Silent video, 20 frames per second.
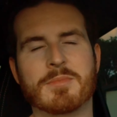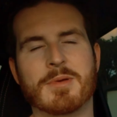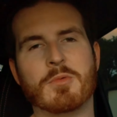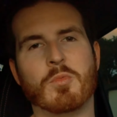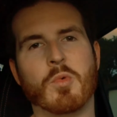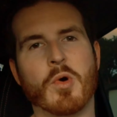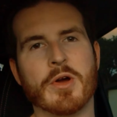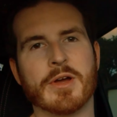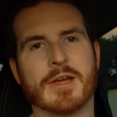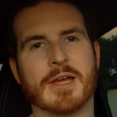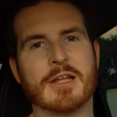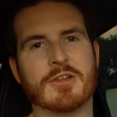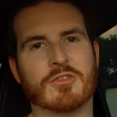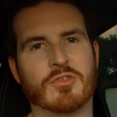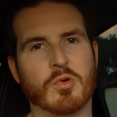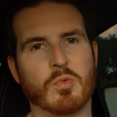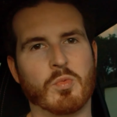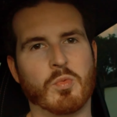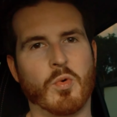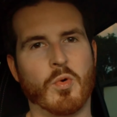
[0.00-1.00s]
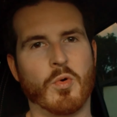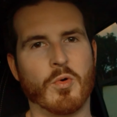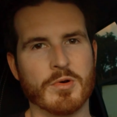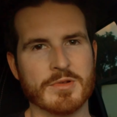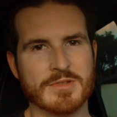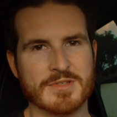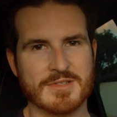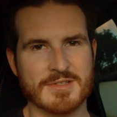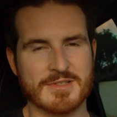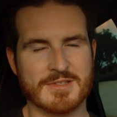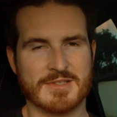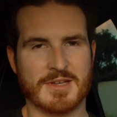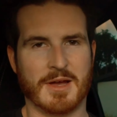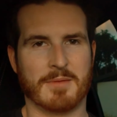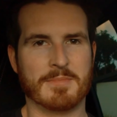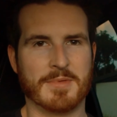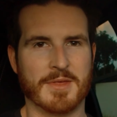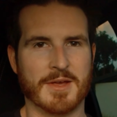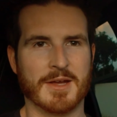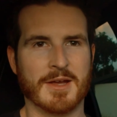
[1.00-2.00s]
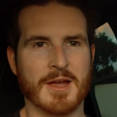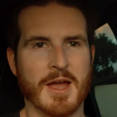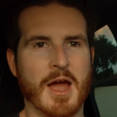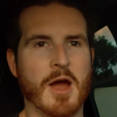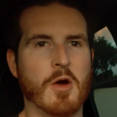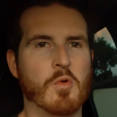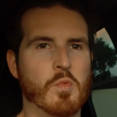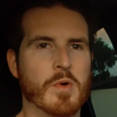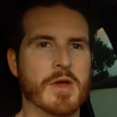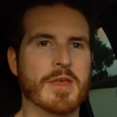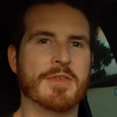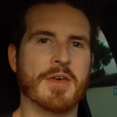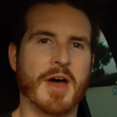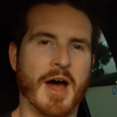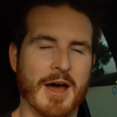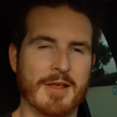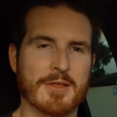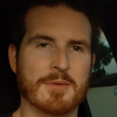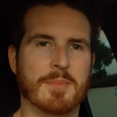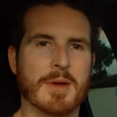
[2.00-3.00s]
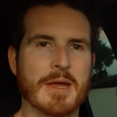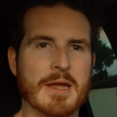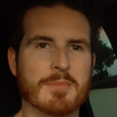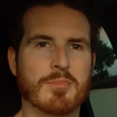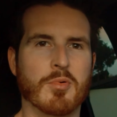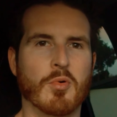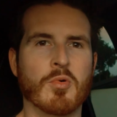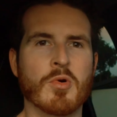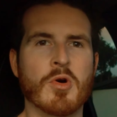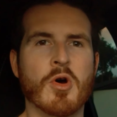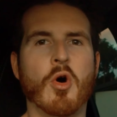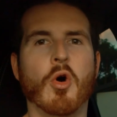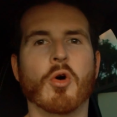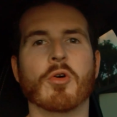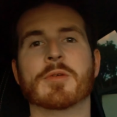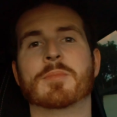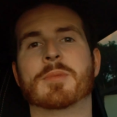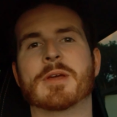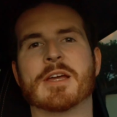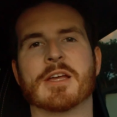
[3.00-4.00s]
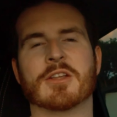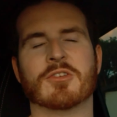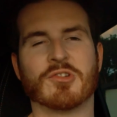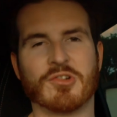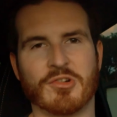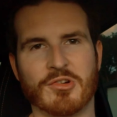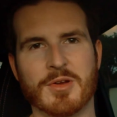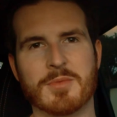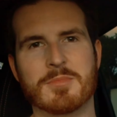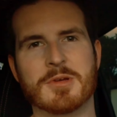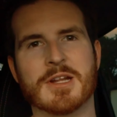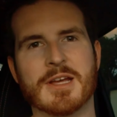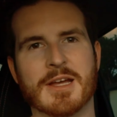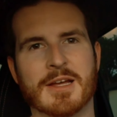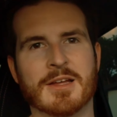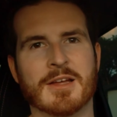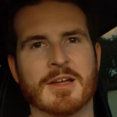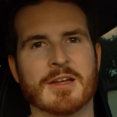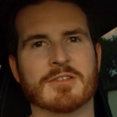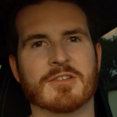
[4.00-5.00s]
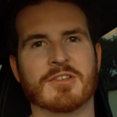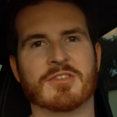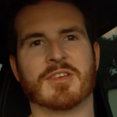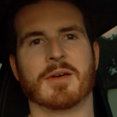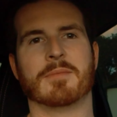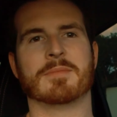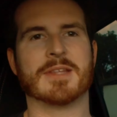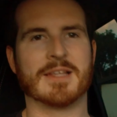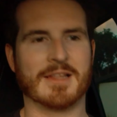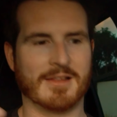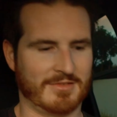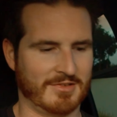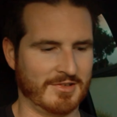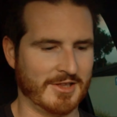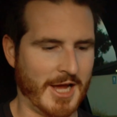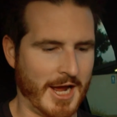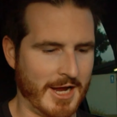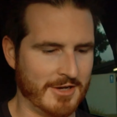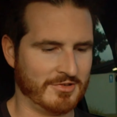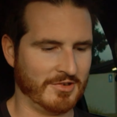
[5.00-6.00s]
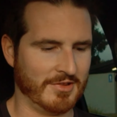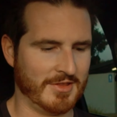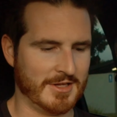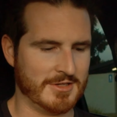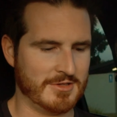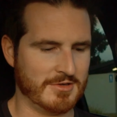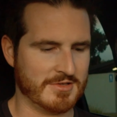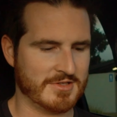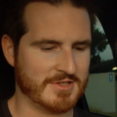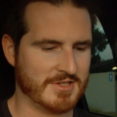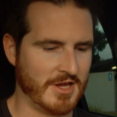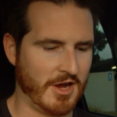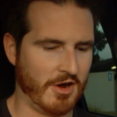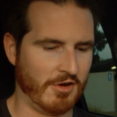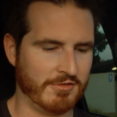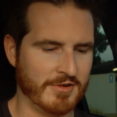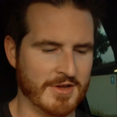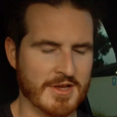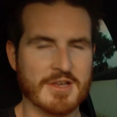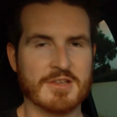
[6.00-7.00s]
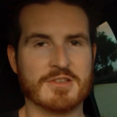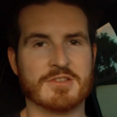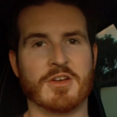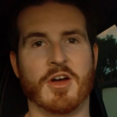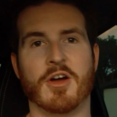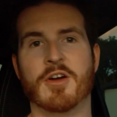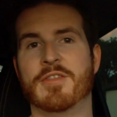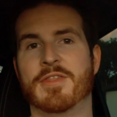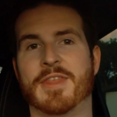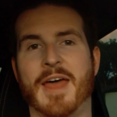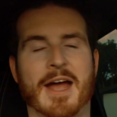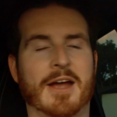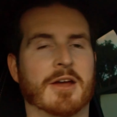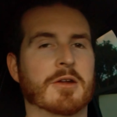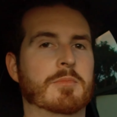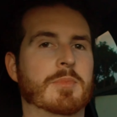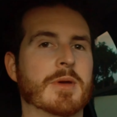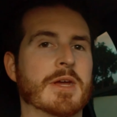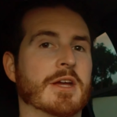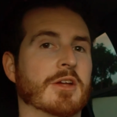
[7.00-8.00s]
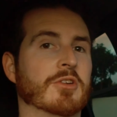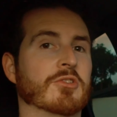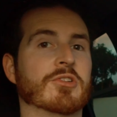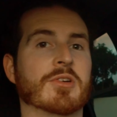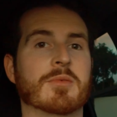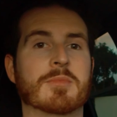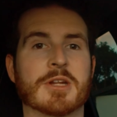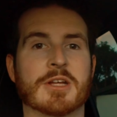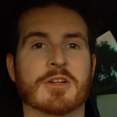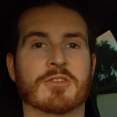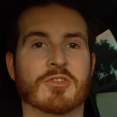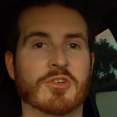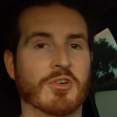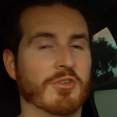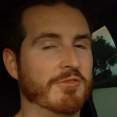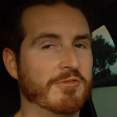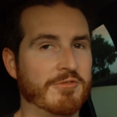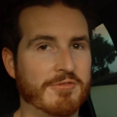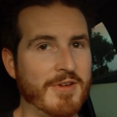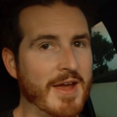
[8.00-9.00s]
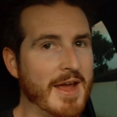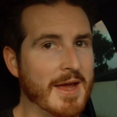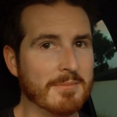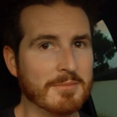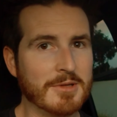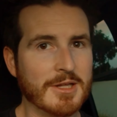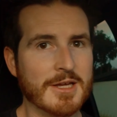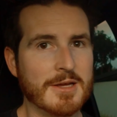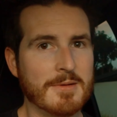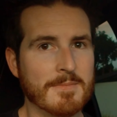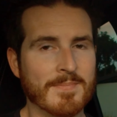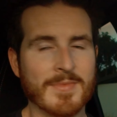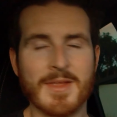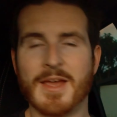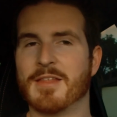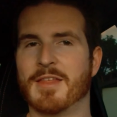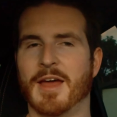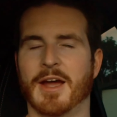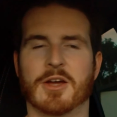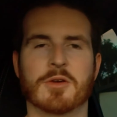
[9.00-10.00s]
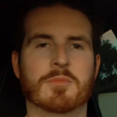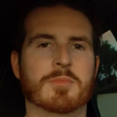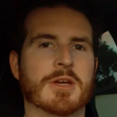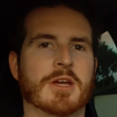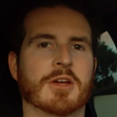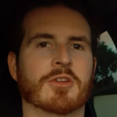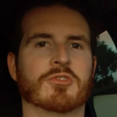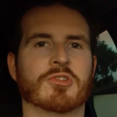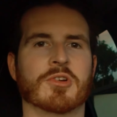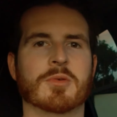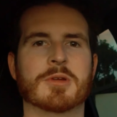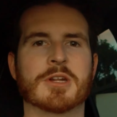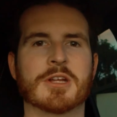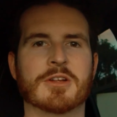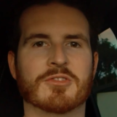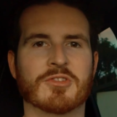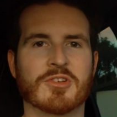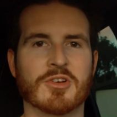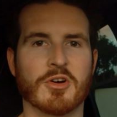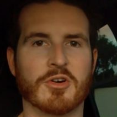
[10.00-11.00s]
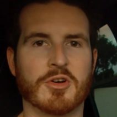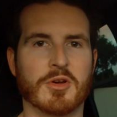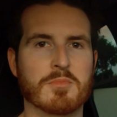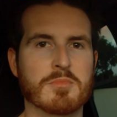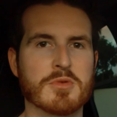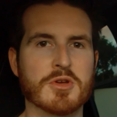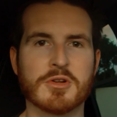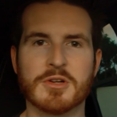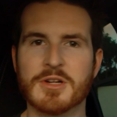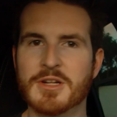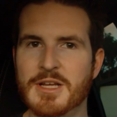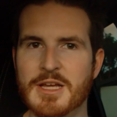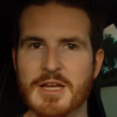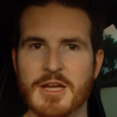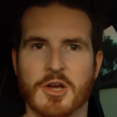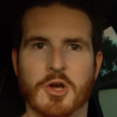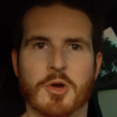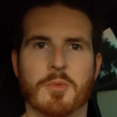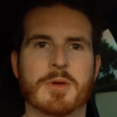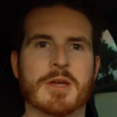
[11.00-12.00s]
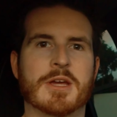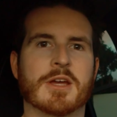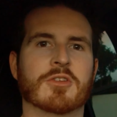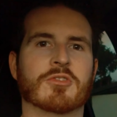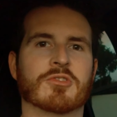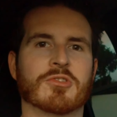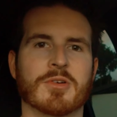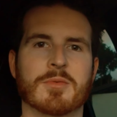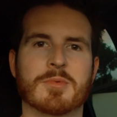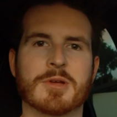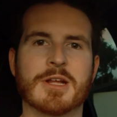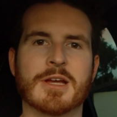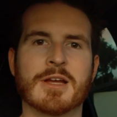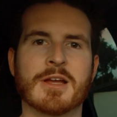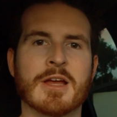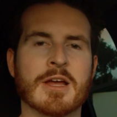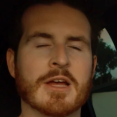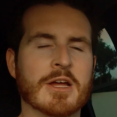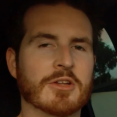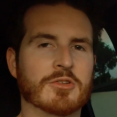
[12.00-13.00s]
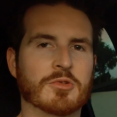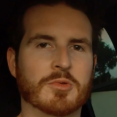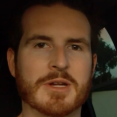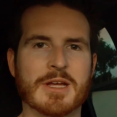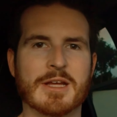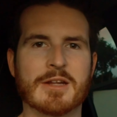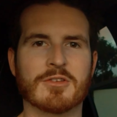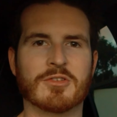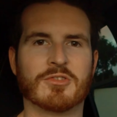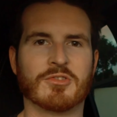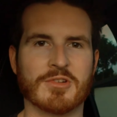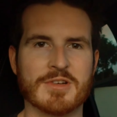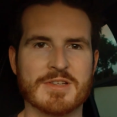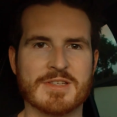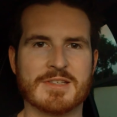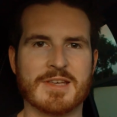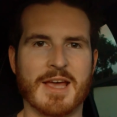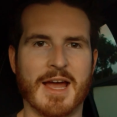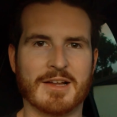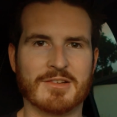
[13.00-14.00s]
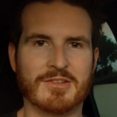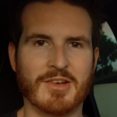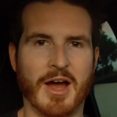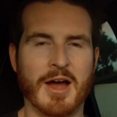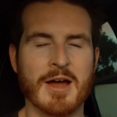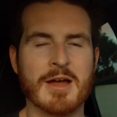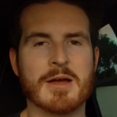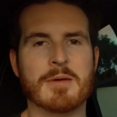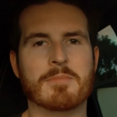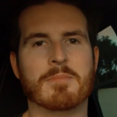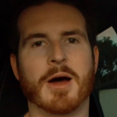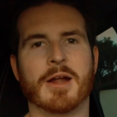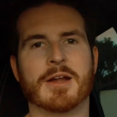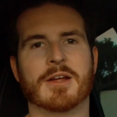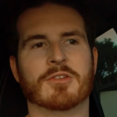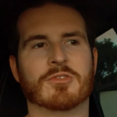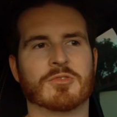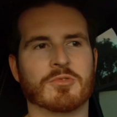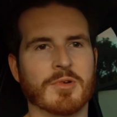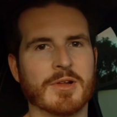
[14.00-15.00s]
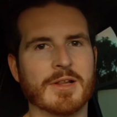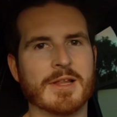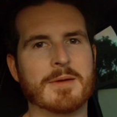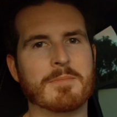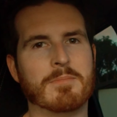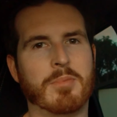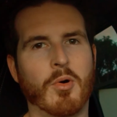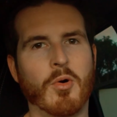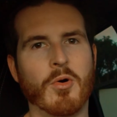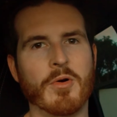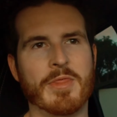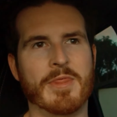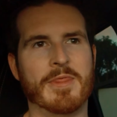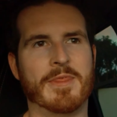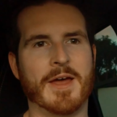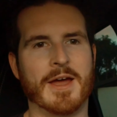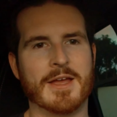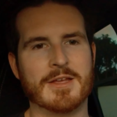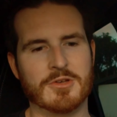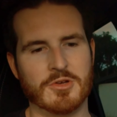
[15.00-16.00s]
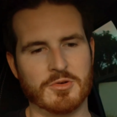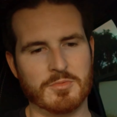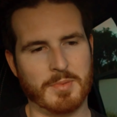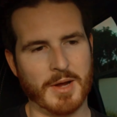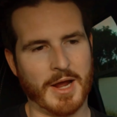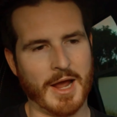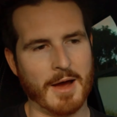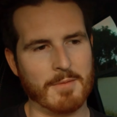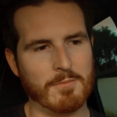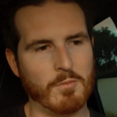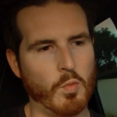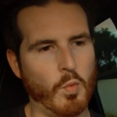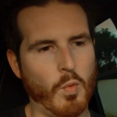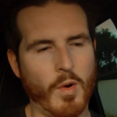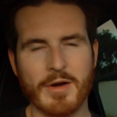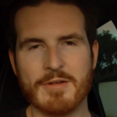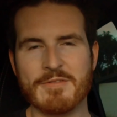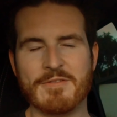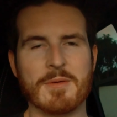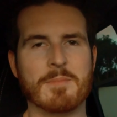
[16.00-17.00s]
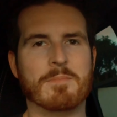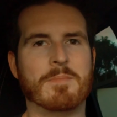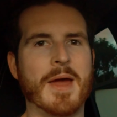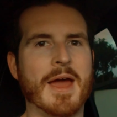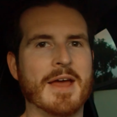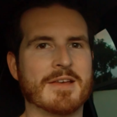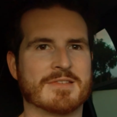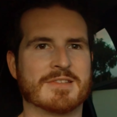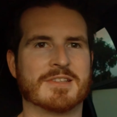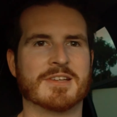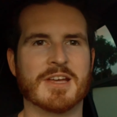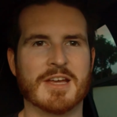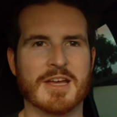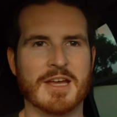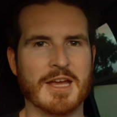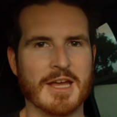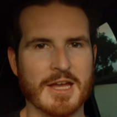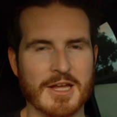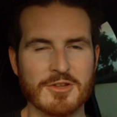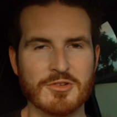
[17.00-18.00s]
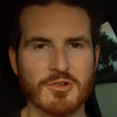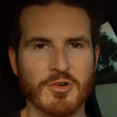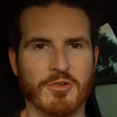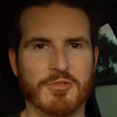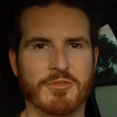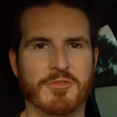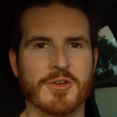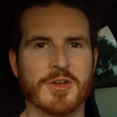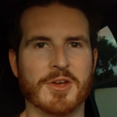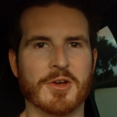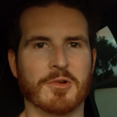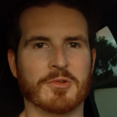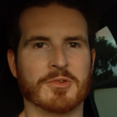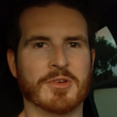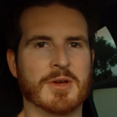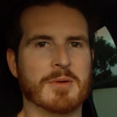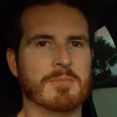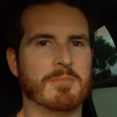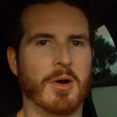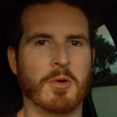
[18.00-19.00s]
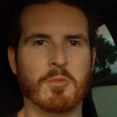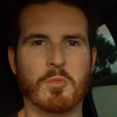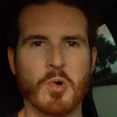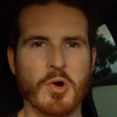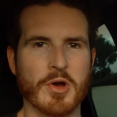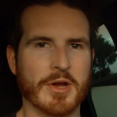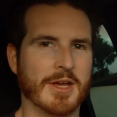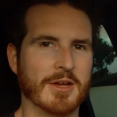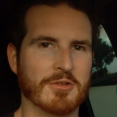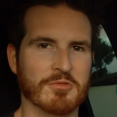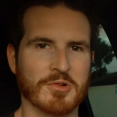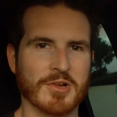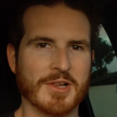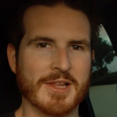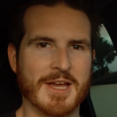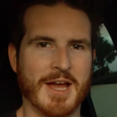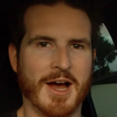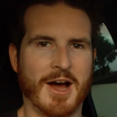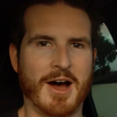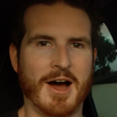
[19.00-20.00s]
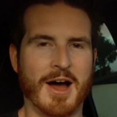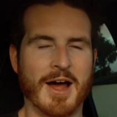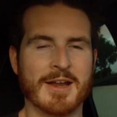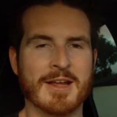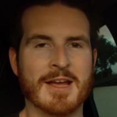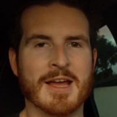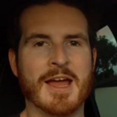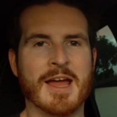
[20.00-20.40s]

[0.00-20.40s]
to be working towards something with other people, or to be contributing to something that's larger than yourself. So that could be contributing to your family, that could be contributing to your community, it could be contributing to an industry sector. But it's really important that you become one of the best in your field by working really hard,